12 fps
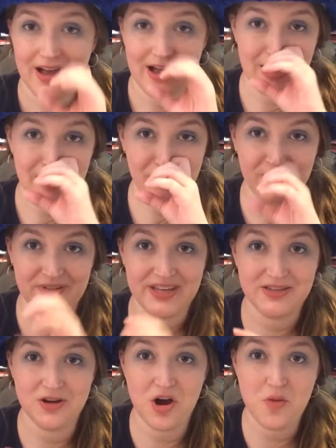we
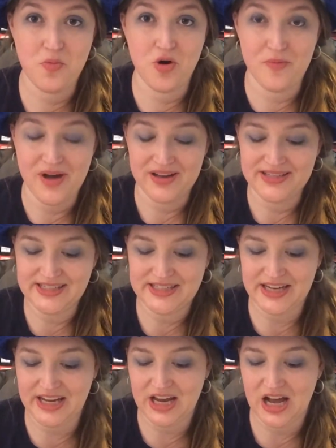can talk more about
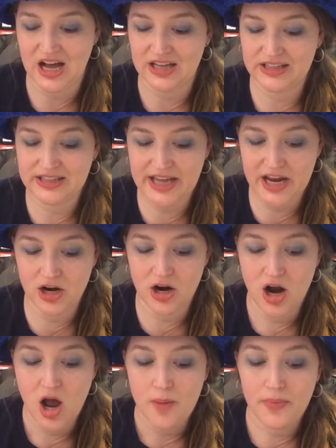Disney later,